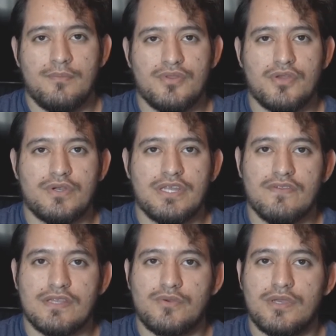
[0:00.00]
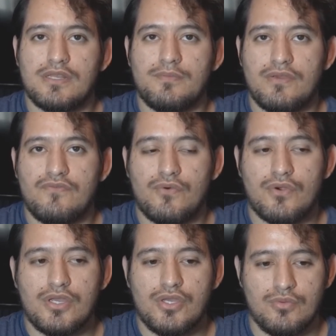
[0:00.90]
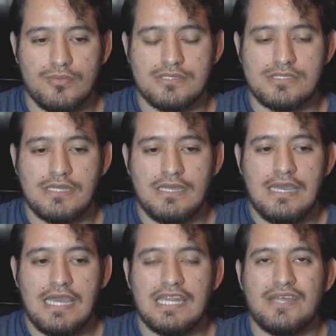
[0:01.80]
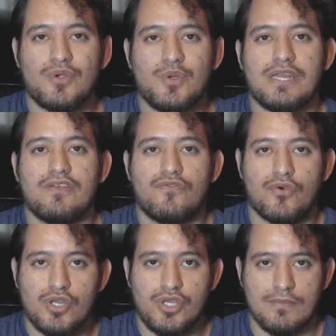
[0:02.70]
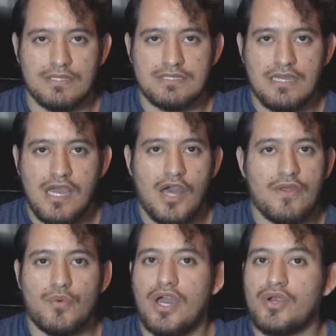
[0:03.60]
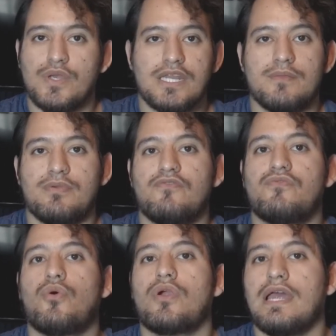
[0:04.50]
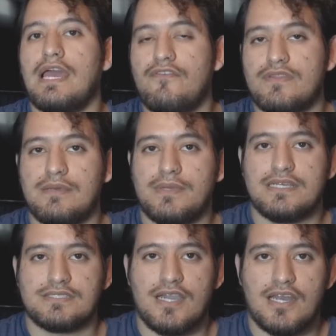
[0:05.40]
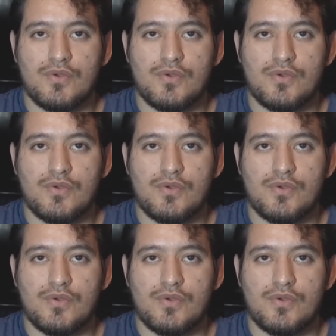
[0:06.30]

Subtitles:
But they were definitely created before humans, and they were created for humans. They were not created before everything, because God